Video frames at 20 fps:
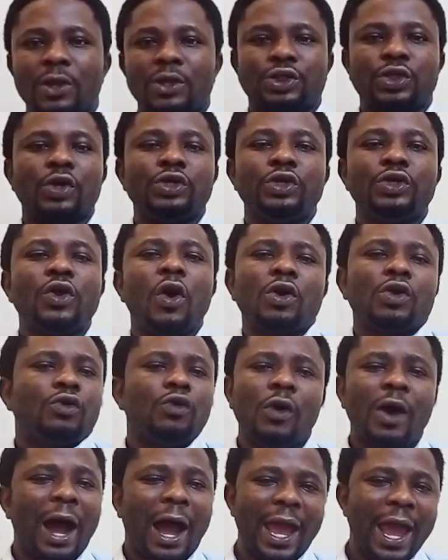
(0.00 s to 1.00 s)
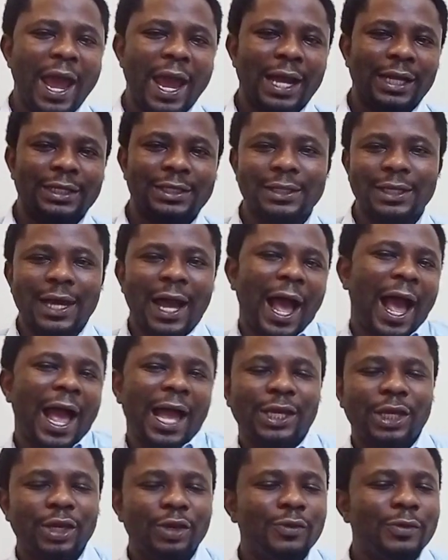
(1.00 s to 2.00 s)
So you don't go ahead,
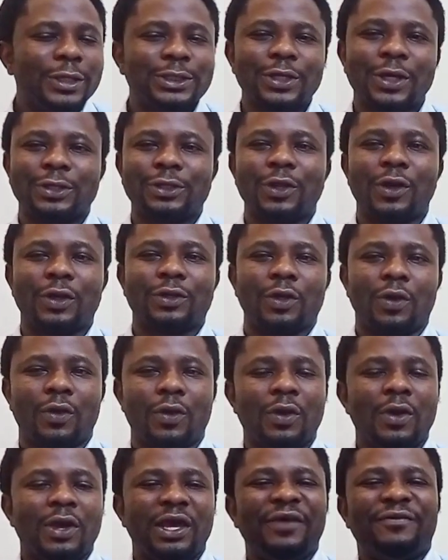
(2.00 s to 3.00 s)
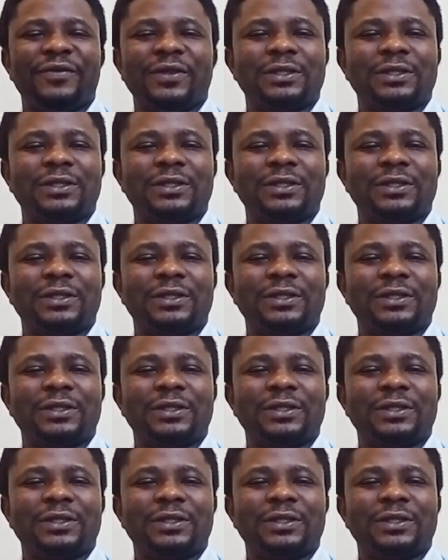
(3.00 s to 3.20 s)
argue with your doctor if he